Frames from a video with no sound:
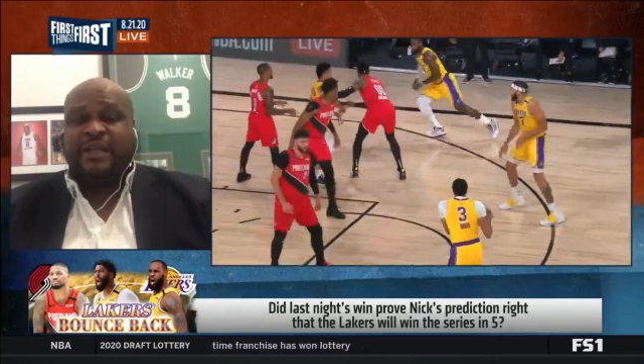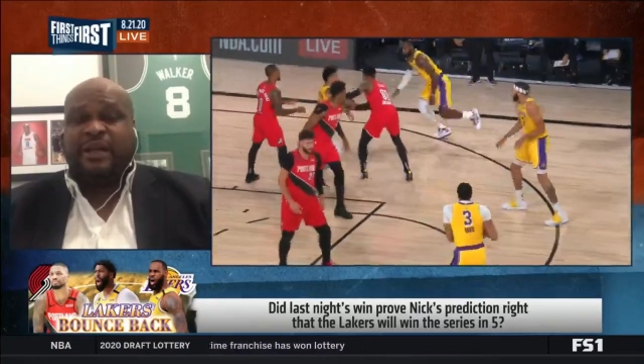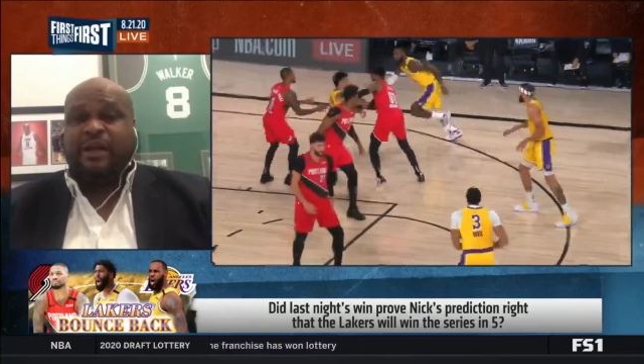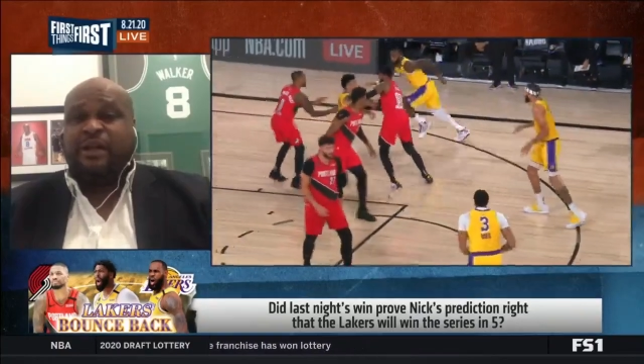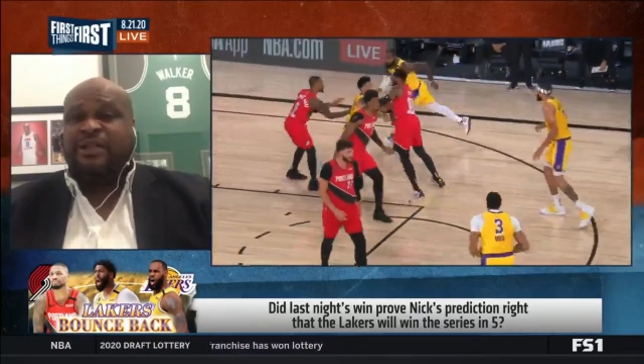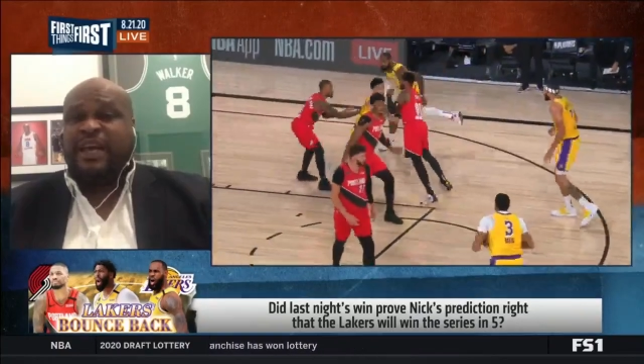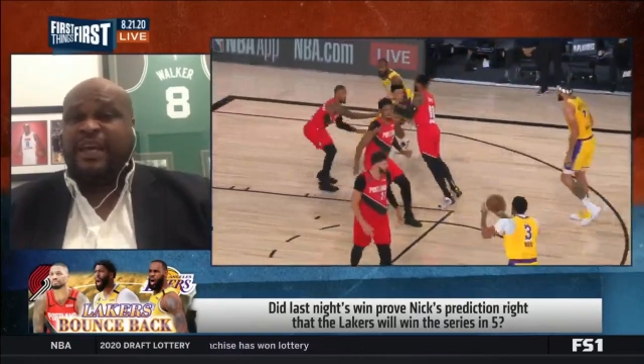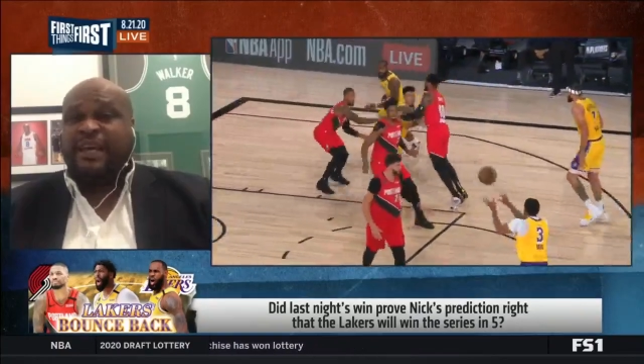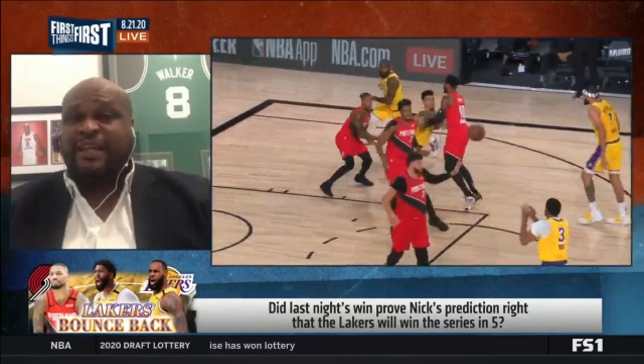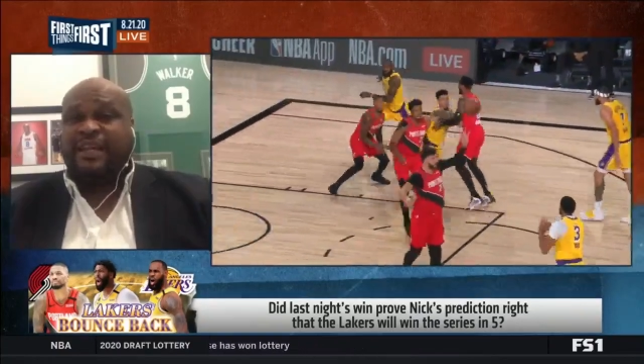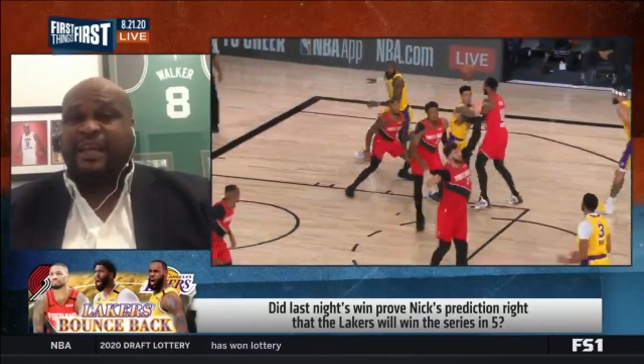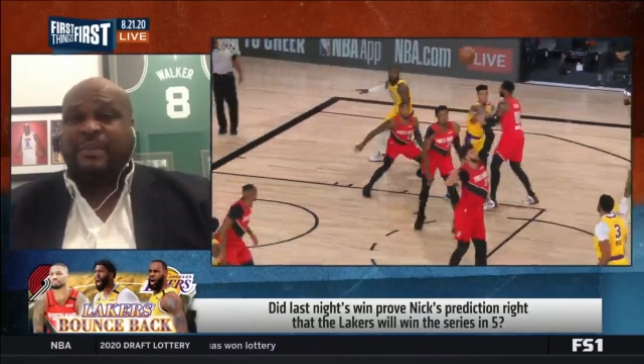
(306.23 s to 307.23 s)
They're going to take
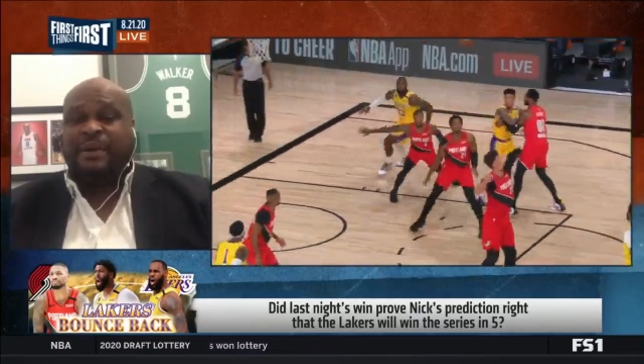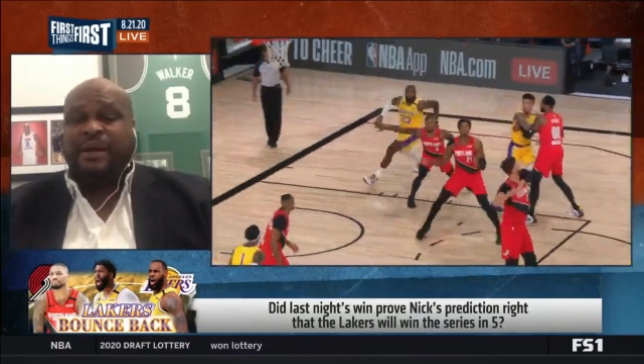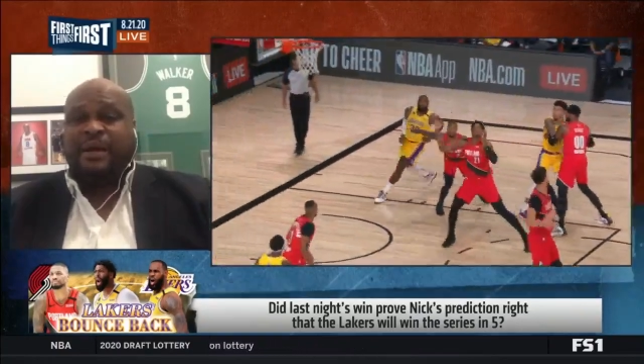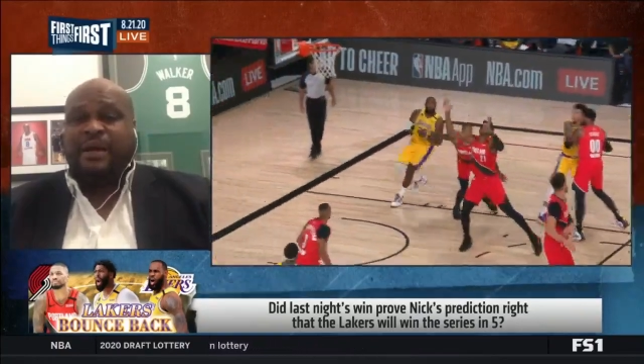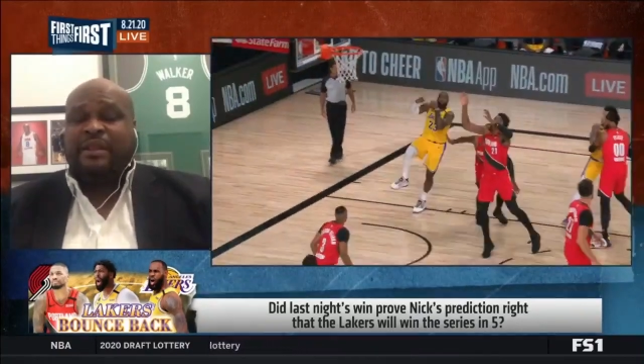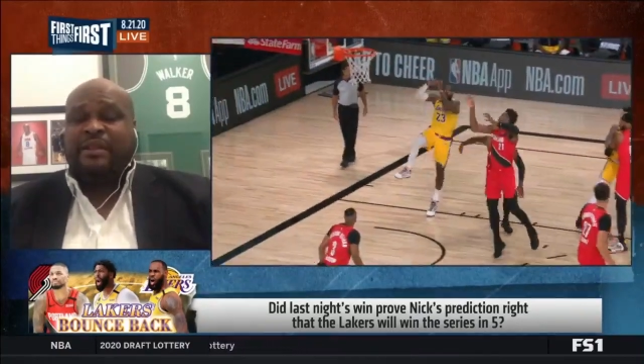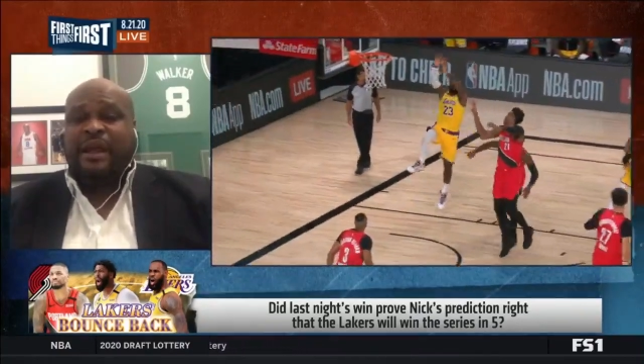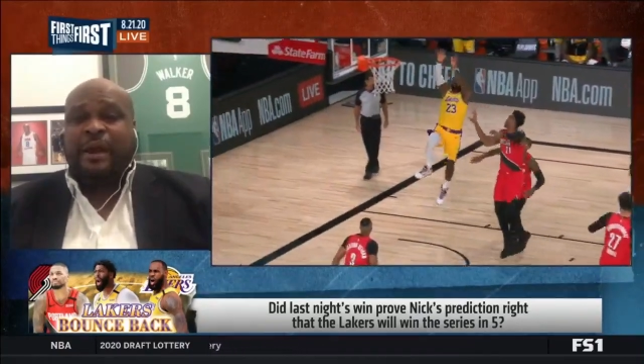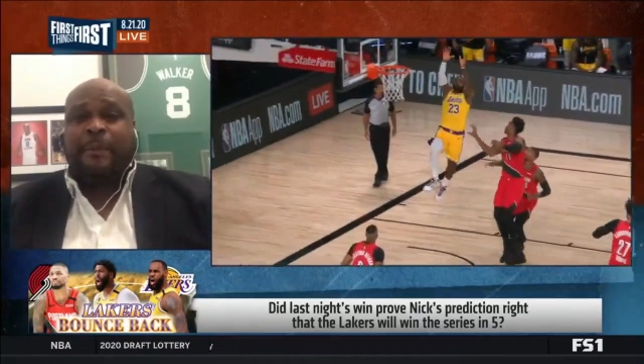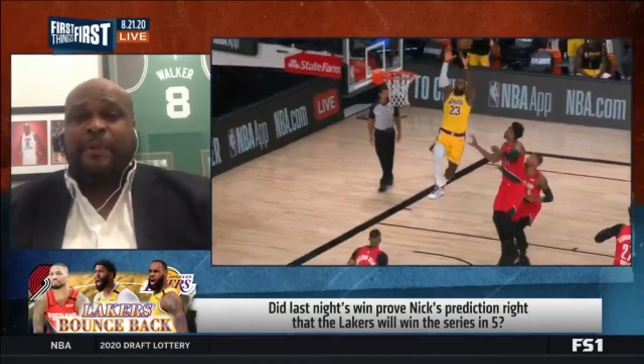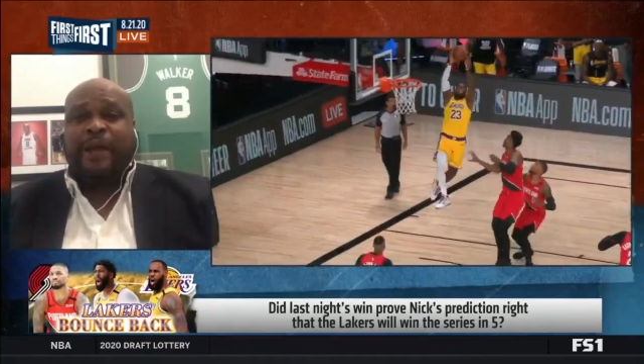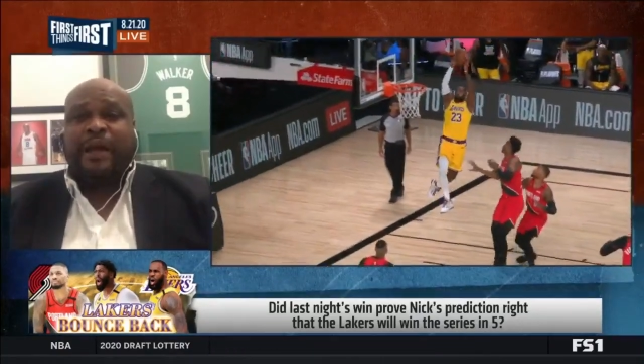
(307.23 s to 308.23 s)
it deep. They're
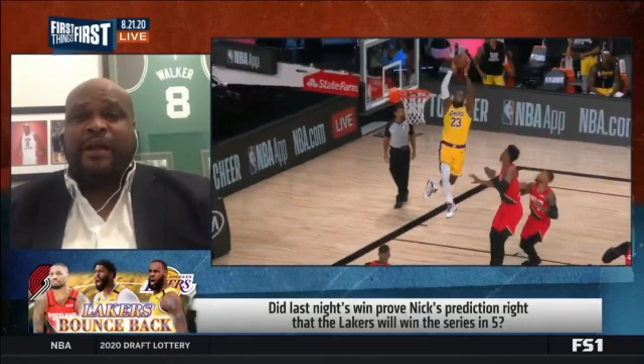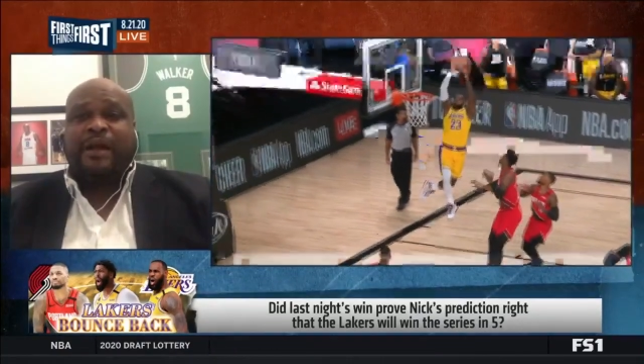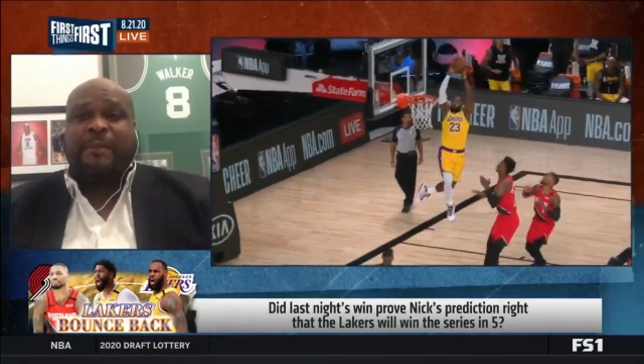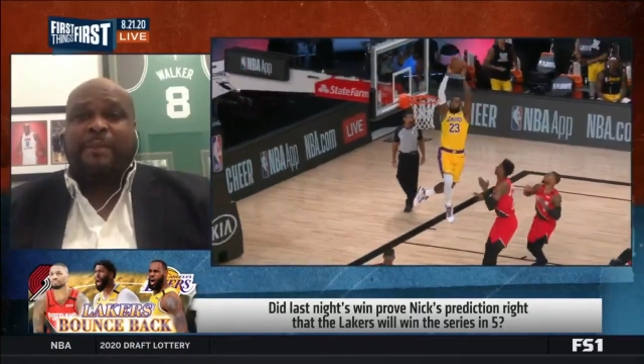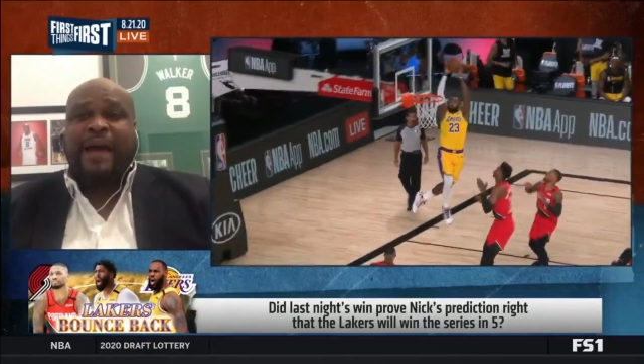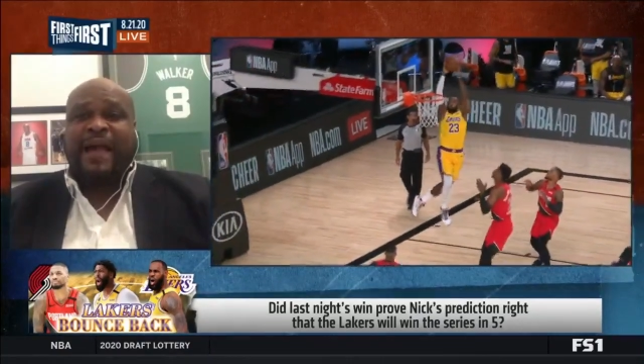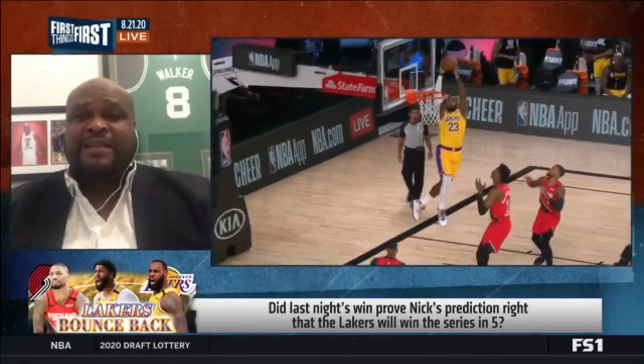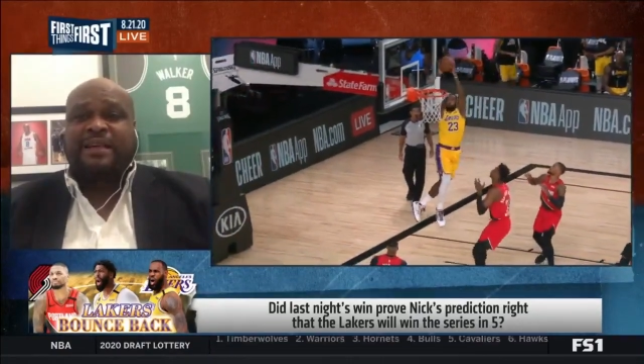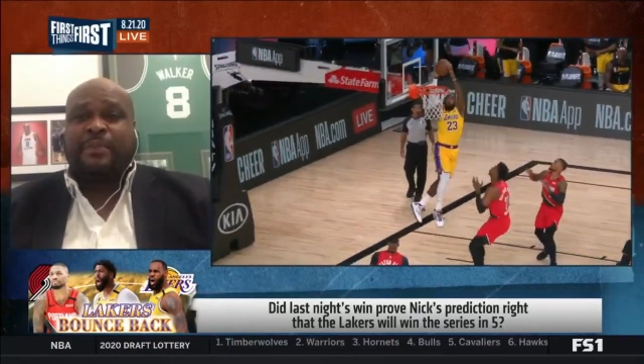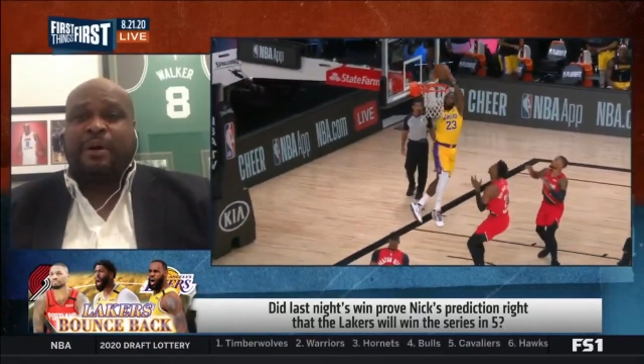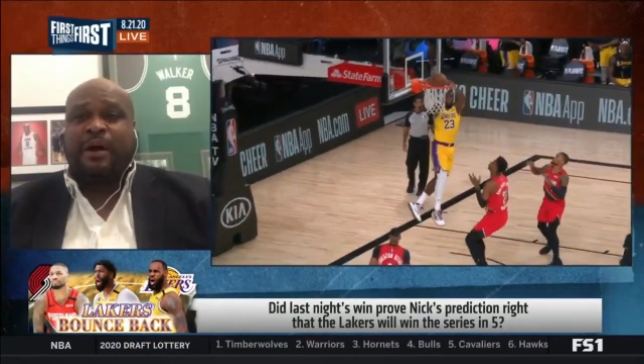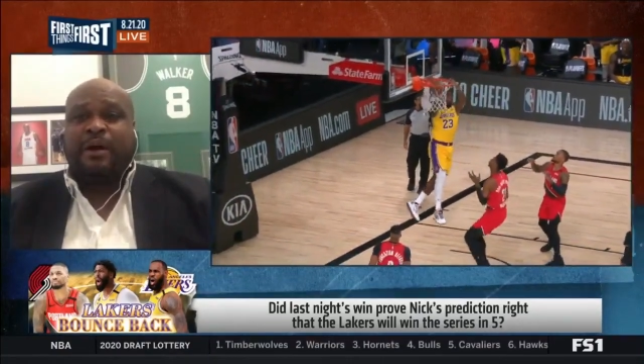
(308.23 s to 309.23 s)
playing good
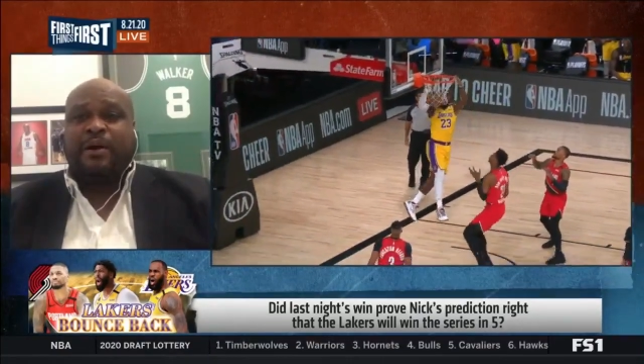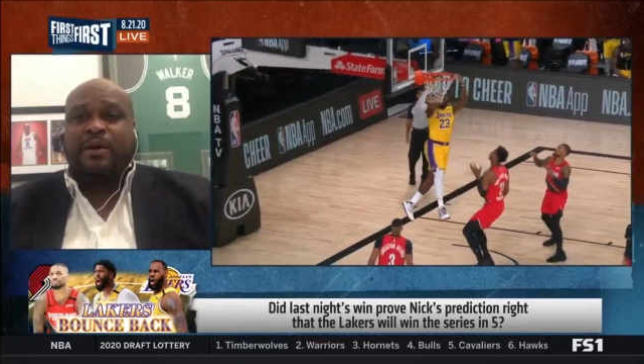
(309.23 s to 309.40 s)
basketball.